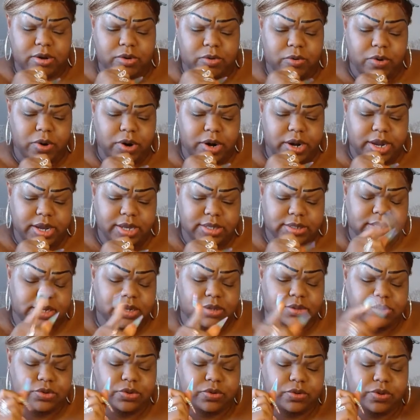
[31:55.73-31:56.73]
Aquarius
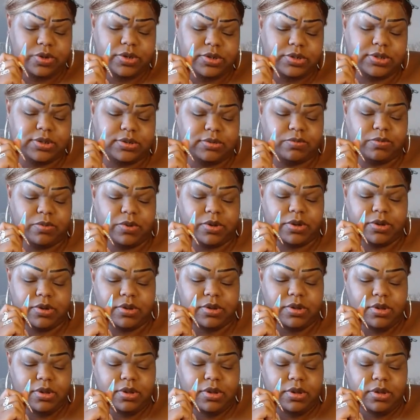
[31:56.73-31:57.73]
and Taurus as well.